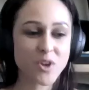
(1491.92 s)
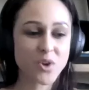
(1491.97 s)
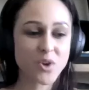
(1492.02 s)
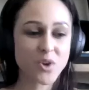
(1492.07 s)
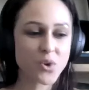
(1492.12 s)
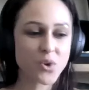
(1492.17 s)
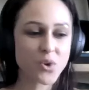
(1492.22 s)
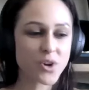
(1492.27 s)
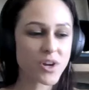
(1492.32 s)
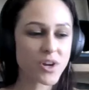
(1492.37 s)

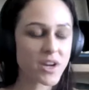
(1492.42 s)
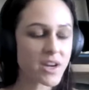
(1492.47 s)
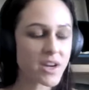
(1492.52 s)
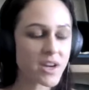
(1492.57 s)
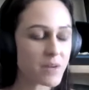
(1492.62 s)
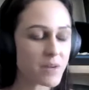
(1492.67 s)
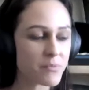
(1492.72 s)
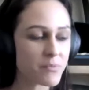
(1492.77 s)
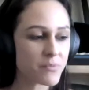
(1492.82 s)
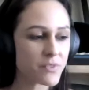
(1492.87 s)
Or
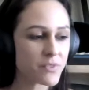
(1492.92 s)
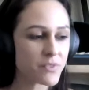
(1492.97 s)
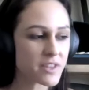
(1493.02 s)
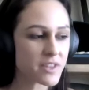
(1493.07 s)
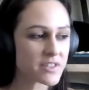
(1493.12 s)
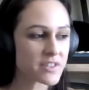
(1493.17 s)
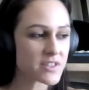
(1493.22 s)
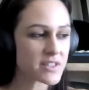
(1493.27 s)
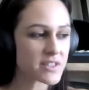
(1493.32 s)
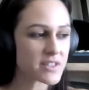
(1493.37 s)

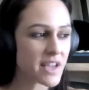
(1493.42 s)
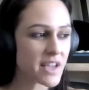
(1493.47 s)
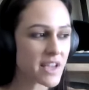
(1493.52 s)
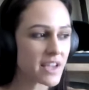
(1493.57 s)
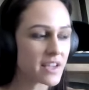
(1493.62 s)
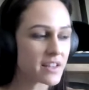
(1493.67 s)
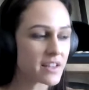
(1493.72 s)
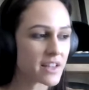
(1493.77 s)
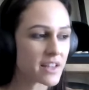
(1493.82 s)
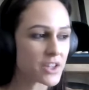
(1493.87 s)
there's a
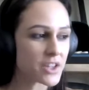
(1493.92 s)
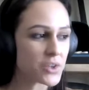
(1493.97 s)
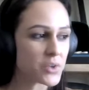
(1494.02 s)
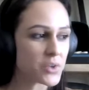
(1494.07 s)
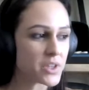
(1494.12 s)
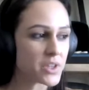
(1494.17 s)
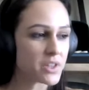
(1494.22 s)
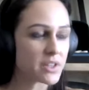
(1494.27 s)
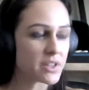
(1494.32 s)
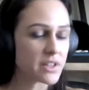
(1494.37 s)
saying, like, you
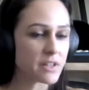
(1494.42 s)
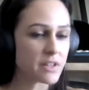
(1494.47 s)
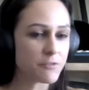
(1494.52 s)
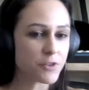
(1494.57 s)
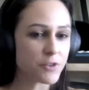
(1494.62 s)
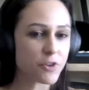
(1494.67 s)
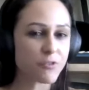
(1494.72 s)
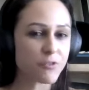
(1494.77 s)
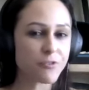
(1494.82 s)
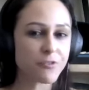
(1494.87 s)
either live
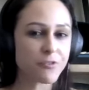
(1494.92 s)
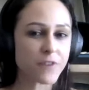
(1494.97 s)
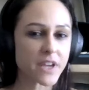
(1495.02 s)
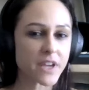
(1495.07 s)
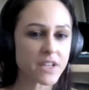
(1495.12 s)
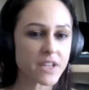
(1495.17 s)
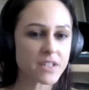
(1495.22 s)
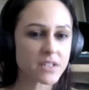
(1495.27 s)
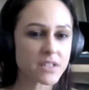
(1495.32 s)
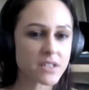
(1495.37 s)
your
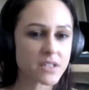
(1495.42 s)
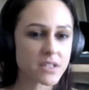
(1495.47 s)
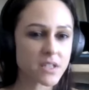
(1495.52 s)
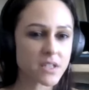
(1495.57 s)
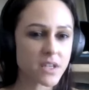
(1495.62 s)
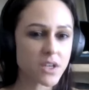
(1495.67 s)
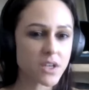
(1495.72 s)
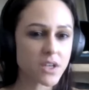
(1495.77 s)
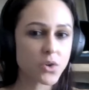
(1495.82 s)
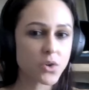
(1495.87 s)
fate
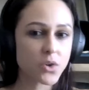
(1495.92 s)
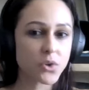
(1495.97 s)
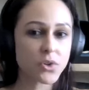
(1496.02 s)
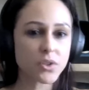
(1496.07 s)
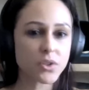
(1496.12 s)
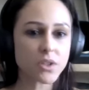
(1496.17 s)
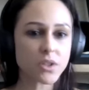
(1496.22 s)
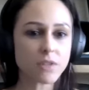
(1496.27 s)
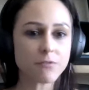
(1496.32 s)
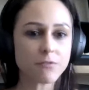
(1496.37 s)
or
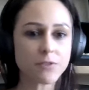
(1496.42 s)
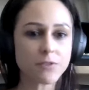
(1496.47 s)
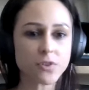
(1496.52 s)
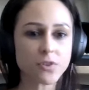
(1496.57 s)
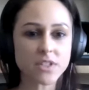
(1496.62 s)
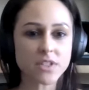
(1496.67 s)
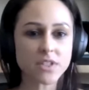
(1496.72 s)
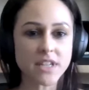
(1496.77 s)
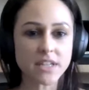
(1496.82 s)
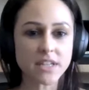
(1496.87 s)
you live
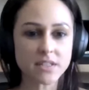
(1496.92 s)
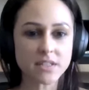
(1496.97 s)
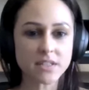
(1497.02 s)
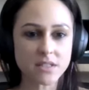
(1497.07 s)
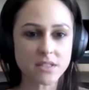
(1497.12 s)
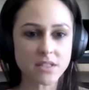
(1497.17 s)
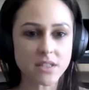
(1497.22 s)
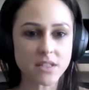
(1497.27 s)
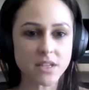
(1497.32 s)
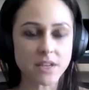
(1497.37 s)
your
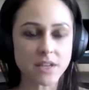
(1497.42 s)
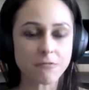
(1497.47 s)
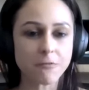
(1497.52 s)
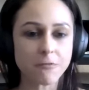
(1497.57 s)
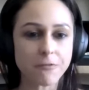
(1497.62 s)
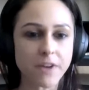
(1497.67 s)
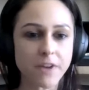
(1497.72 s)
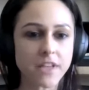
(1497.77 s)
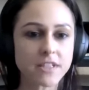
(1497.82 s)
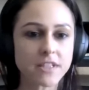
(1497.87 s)
destiny. And
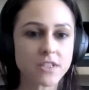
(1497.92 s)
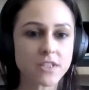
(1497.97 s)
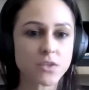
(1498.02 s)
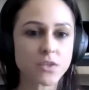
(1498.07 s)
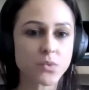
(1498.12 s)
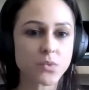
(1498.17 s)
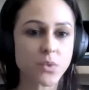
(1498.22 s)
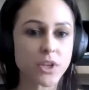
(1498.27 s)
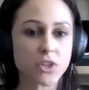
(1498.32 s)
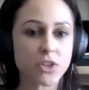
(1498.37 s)
fate
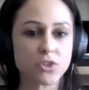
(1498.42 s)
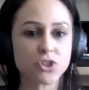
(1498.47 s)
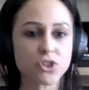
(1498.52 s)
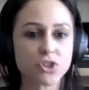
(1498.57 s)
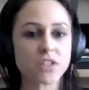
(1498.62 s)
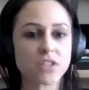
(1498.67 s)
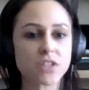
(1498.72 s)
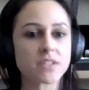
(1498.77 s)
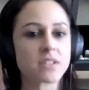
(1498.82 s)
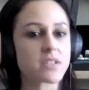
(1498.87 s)
is when you
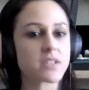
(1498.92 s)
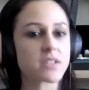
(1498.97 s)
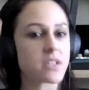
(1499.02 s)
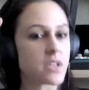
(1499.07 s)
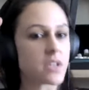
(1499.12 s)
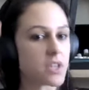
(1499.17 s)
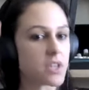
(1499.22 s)
just,